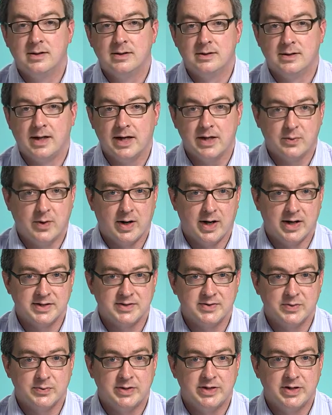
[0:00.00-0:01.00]

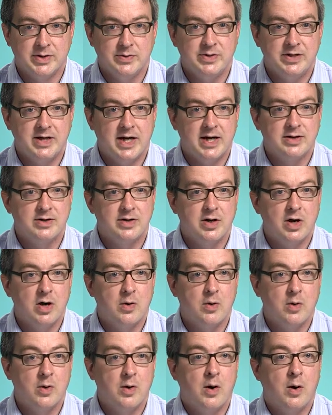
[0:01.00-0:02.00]
Likewise, we don't yet
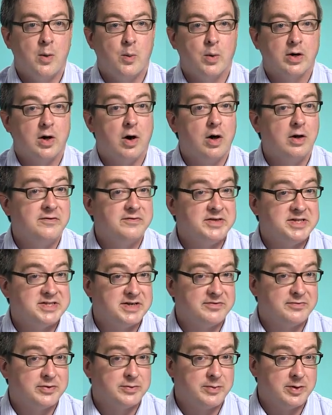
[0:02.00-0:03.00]
know what all of these
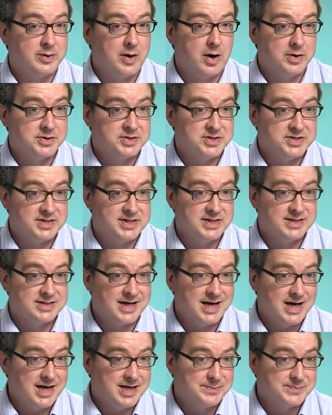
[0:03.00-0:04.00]
different RGC
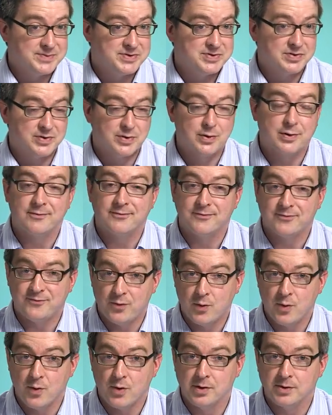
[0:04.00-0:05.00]
types are
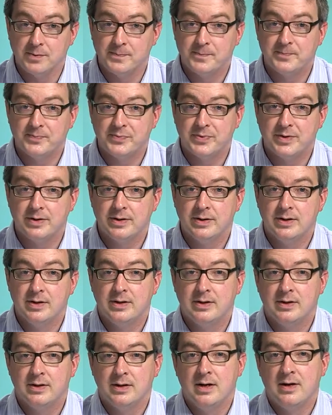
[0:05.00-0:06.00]
for.
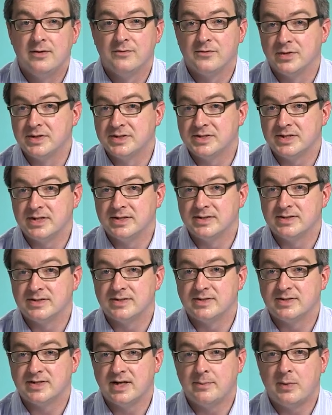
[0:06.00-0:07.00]
For instance,
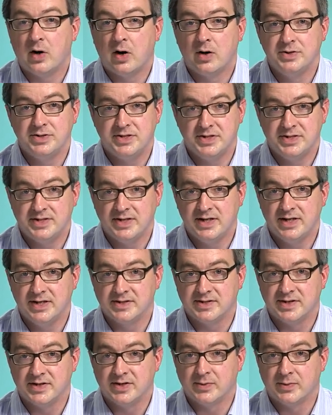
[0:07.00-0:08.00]
some
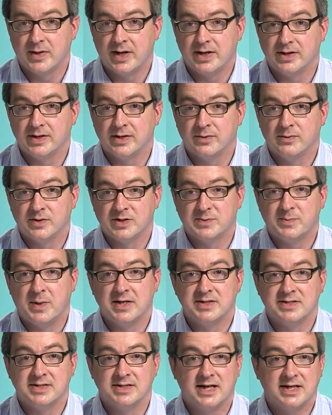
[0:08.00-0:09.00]
RGCs in the retina
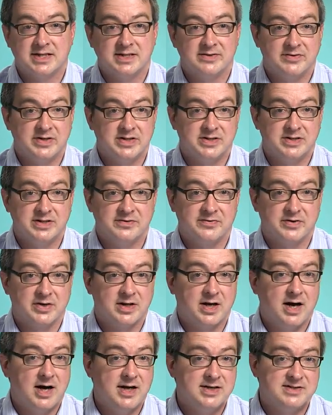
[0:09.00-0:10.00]
respond selectively to different
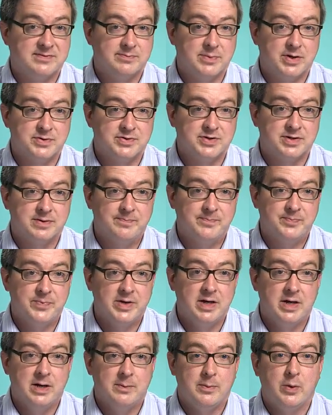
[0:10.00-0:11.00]
kinds of motion,
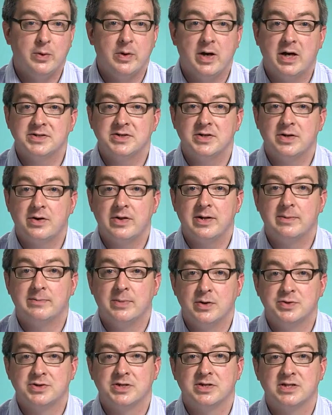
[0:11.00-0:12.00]
but we also know that
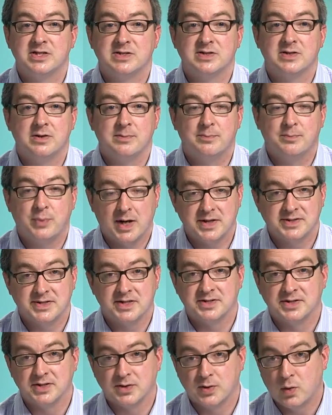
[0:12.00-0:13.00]
motion is
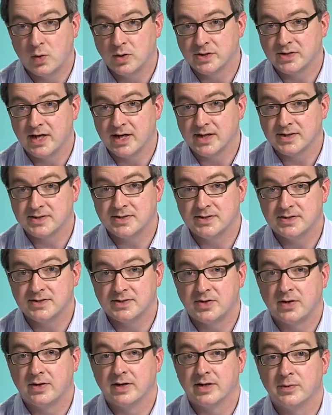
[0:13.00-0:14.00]
processed in cortex,
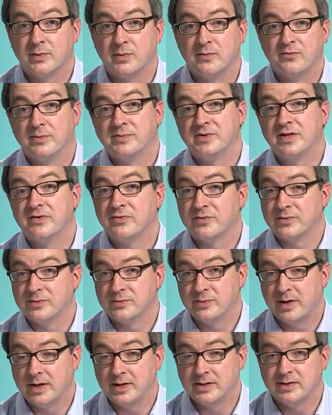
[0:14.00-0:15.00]
starting from different
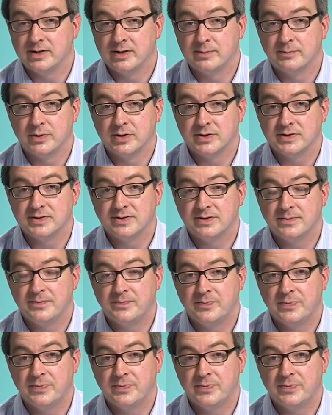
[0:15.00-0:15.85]
retinal inputs.